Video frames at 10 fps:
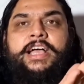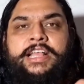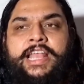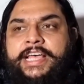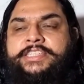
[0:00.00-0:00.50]
a
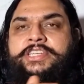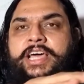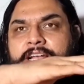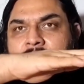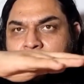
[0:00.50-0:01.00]
glass
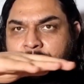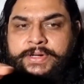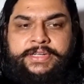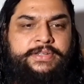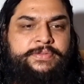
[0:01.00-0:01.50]
jar and
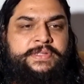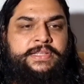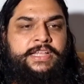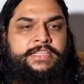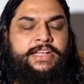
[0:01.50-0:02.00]
covered it with
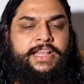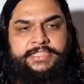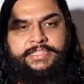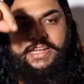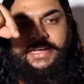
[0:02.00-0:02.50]
another
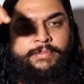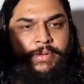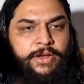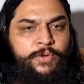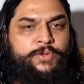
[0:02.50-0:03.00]
glass jar and
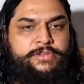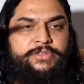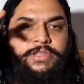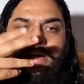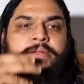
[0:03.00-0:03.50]
made holes
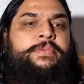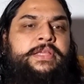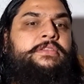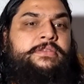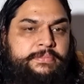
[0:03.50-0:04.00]
so they can
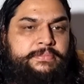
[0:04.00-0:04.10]
breathe.